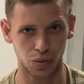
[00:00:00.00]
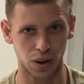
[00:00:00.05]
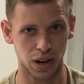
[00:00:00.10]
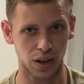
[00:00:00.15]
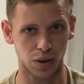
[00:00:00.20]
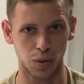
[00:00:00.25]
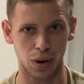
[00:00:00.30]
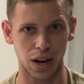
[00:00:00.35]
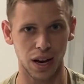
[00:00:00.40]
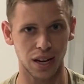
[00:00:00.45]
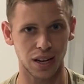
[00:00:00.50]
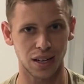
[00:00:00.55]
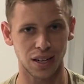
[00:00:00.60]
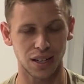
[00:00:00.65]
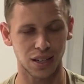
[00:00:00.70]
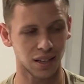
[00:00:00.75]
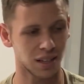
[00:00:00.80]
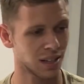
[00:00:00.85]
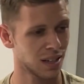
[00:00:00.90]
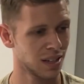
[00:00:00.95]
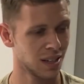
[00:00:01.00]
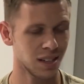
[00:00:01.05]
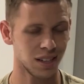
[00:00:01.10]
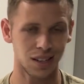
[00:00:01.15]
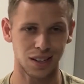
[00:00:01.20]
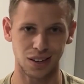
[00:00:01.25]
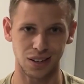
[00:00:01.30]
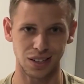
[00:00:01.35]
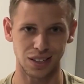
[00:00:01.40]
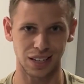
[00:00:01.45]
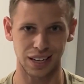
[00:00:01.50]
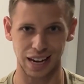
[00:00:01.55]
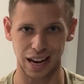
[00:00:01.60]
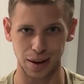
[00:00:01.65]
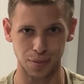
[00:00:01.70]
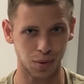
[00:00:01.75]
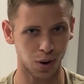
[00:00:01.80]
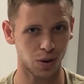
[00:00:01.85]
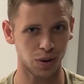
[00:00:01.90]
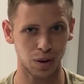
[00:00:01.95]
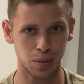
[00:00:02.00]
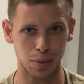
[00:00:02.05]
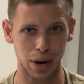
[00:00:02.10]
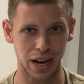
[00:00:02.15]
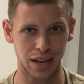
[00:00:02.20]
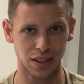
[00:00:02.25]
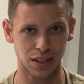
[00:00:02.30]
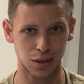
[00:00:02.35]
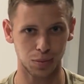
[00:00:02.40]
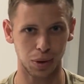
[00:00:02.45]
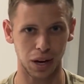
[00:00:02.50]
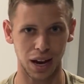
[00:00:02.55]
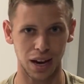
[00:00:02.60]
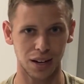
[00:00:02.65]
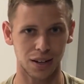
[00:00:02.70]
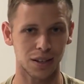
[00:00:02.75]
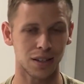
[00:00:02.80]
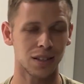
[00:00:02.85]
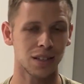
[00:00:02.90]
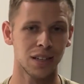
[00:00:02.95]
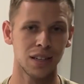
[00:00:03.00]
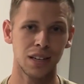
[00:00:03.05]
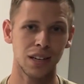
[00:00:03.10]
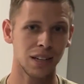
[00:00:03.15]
right away, and he's like, I'm going to buy this paddle.